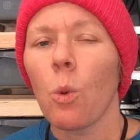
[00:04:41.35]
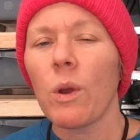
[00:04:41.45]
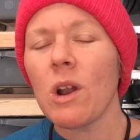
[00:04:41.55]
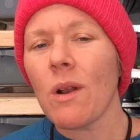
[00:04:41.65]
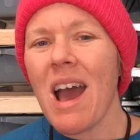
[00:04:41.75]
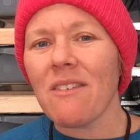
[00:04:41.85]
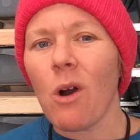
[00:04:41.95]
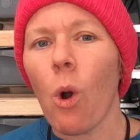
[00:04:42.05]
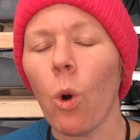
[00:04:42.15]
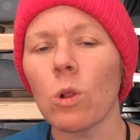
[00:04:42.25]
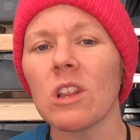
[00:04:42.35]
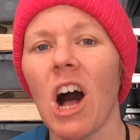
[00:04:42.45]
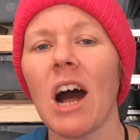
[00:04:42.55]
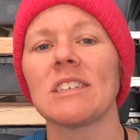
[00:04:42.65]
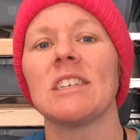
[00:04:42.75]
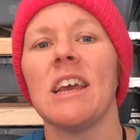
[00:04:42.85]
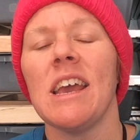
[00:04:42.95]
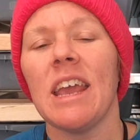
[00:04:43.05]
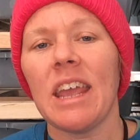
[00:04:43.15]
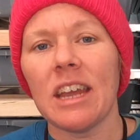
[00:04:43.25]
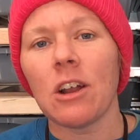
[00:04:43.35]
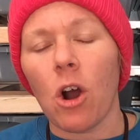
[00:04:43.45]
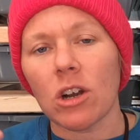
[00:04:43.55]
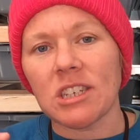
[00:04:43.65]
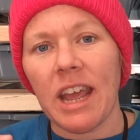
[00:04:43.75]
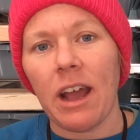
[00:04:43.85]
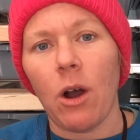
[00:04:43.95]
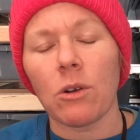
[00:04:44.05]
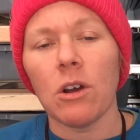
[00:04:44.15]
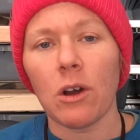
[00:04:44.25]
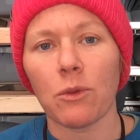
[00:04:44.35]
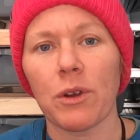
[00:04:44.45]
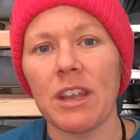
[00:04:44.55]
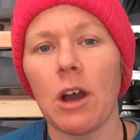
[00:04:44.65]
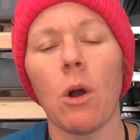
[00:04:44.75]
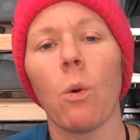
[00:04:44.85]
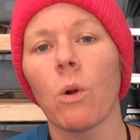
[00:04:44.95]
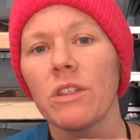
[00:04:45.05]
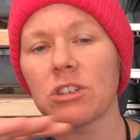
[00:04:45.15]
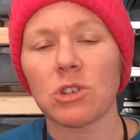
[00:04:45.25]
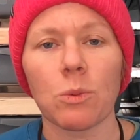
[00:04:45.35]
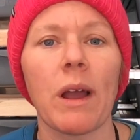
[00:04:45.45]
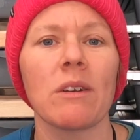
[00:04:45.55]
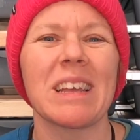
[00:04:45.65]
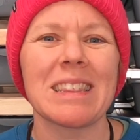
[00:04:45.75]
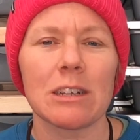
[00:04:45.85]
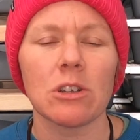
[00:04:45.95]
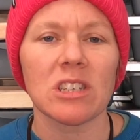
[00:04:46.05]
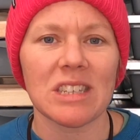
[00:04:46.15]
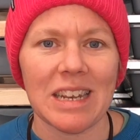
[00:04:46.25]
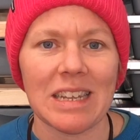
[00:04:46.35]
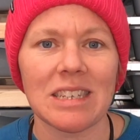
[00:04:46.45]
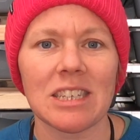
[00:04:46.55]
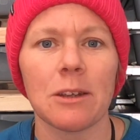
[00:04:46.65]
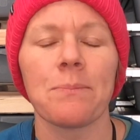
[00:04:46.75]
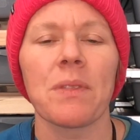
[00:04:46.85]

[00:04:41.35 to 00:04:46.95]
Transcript: we don't have a whole lot in our town of Reno or the surrounding little cities.